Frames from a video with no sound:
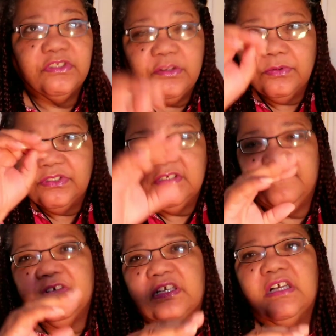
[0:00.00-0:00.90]
and there were
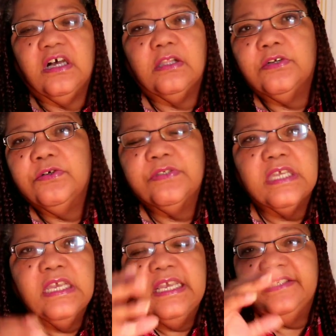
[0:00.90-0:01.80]
different
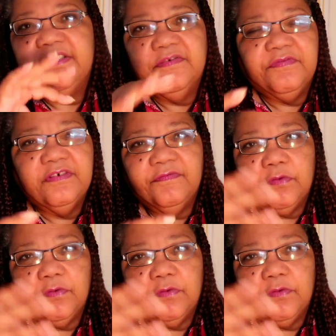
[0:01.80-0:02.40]
colors and different